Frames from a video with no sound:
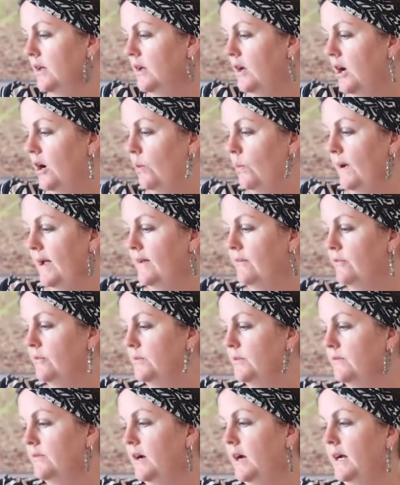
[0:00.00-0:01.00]
away from
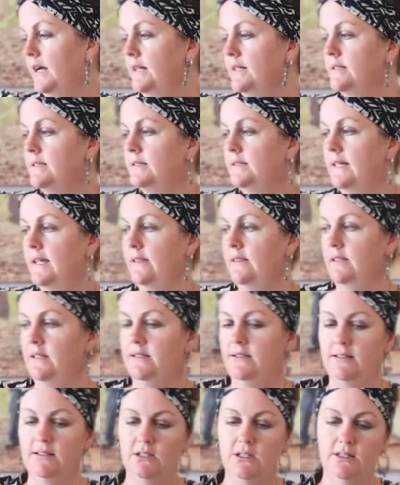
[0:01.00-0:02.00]
the rice. And
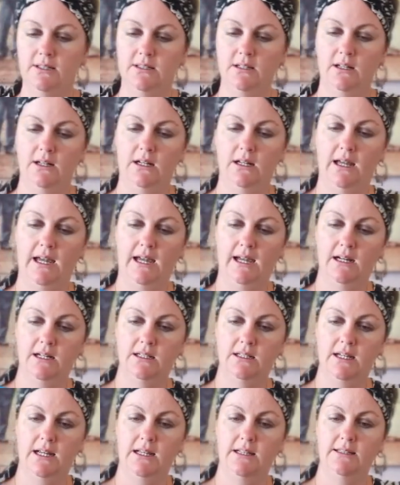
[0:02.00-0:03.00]
this is just going to
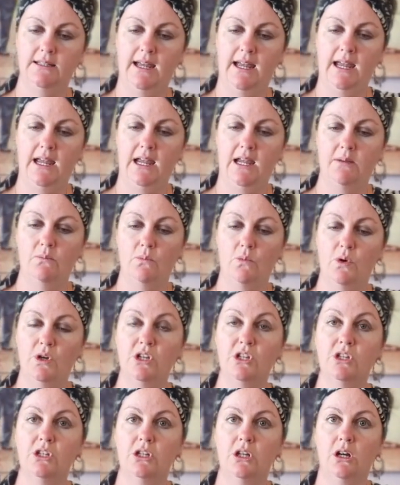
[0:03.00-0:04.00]
act as a
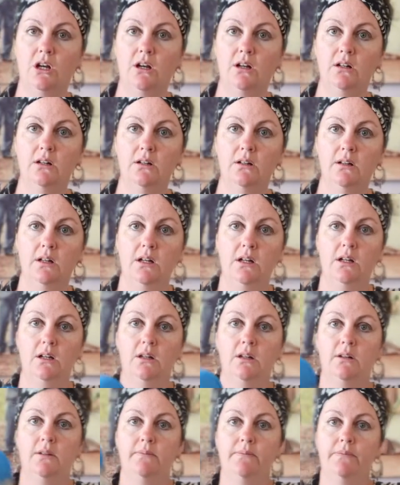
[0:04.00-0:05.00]
moisture
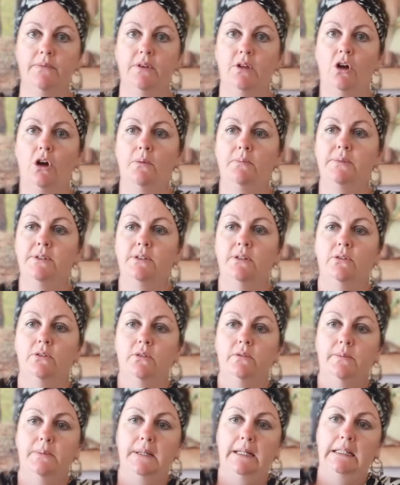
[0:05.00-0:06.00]

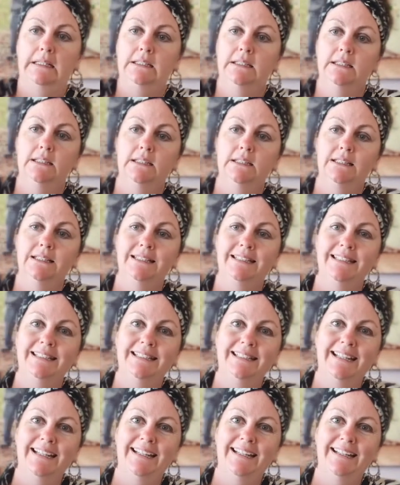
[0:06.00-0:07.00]
absorber
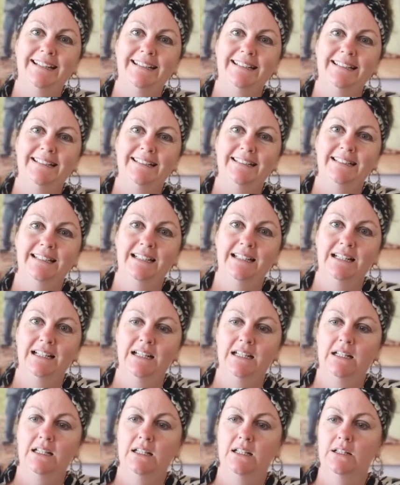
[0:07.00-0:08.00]
in there.
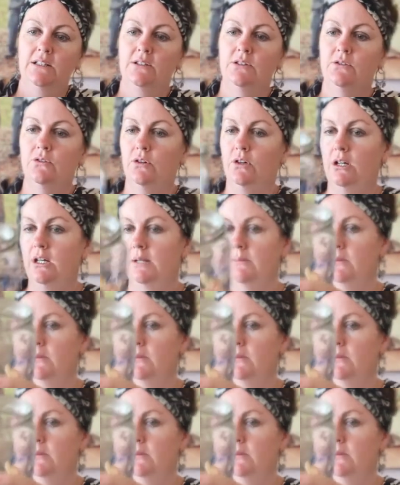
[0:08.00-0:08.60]
So I'm